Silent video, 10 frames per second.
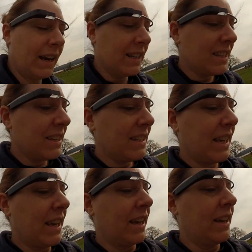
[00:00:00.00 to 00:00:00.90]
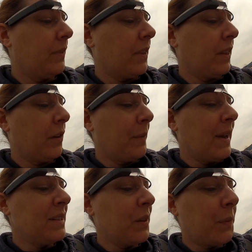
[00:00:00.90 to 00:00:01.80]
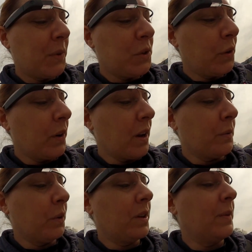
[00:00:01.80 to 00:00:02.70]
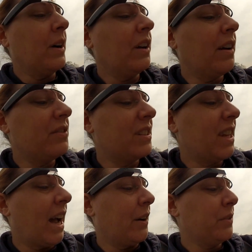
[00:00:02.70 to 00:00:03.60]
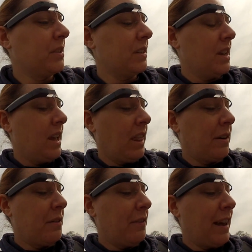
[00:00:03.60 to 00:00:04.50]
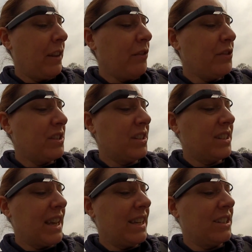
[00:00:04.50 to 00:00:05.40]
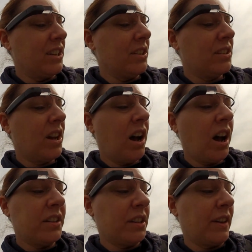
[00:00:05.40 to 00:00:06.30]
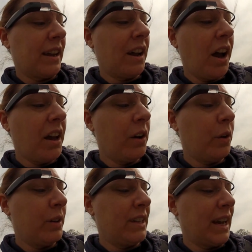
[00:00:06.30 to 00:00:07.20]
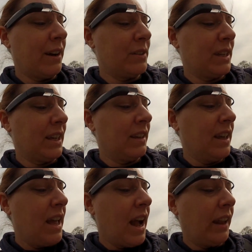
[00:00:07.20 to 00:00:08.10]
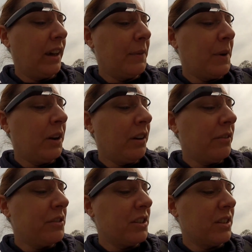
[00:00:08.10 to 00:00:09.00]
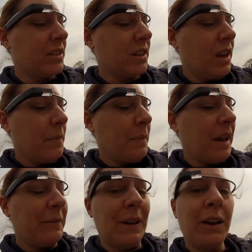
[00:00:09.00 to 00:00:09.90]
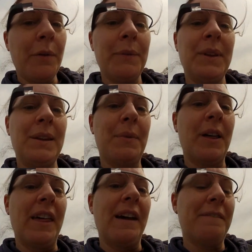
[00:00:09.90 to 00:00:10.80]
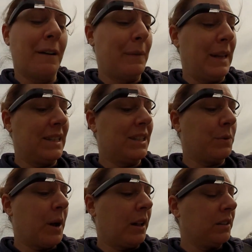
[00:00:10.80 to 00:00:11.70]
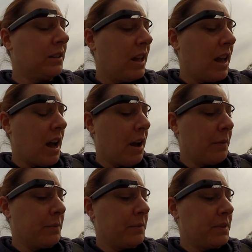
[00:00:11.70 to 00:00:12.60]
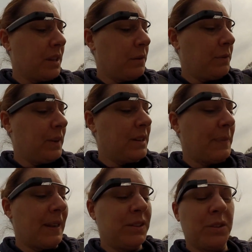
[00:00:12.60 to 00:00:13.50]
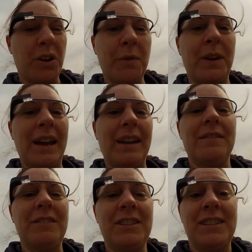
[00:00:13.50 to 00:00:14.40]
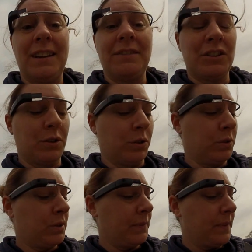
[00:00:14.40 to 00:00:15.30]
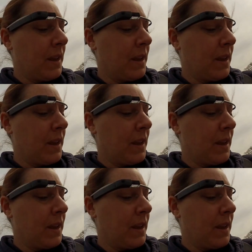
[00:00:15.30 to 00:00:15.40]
And it says here that the remains of the praetorium, or the commanding officer's house, they reflect the officer's status, so they had higher quality housing, and the commanding officers may have been accompanied by their families as well, so they would have been expected to accommodate visiting officials.